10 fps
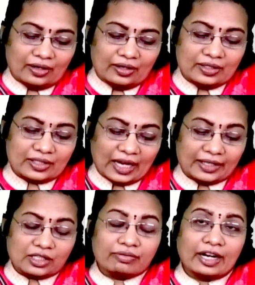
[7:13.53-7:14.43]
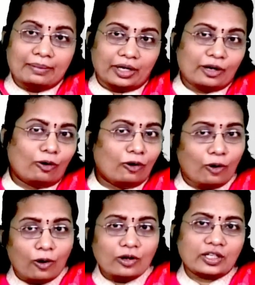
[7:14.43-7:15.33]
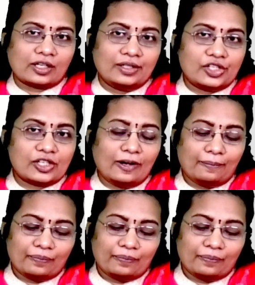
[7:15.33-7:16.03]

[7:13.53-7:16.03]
is satisfied by all the condition.